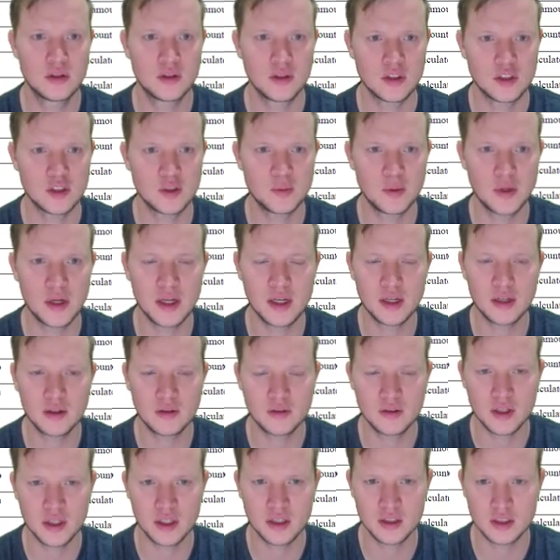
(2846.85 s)
display,
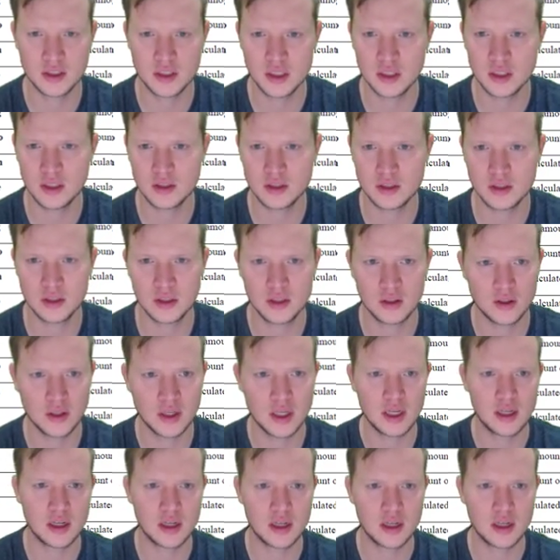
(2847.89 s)
there's it.
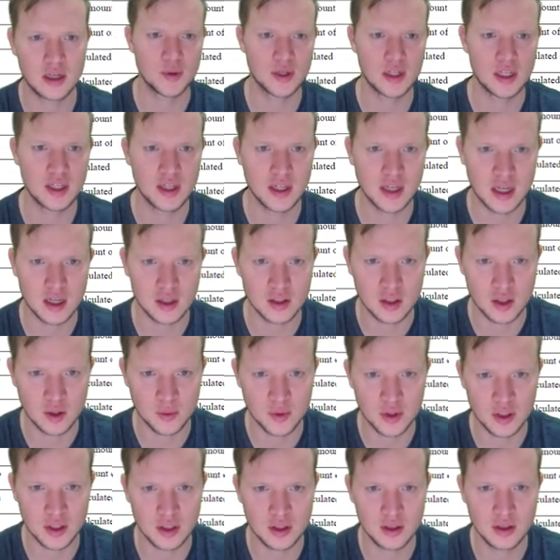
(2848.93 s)
Okay, let's quickly count how
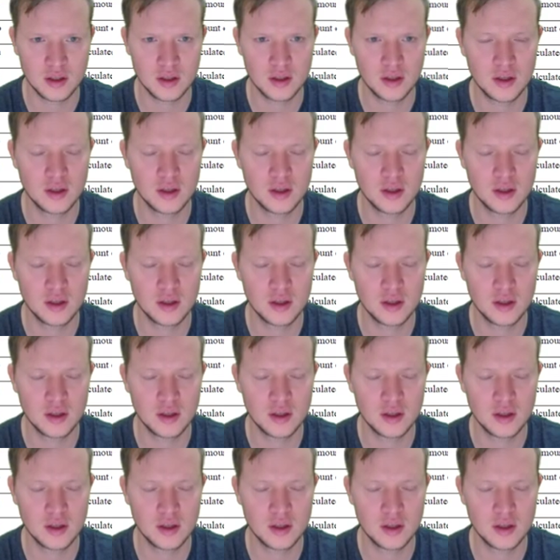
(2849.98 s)
many